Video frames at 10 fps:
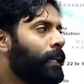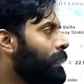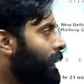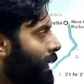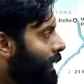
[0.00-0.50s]

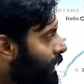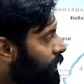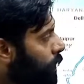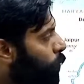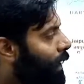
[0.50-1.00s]
the
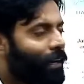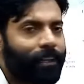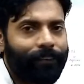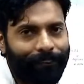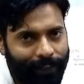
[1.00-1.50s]
initial point and the
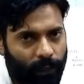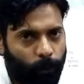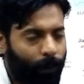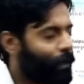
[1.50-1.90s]
final point.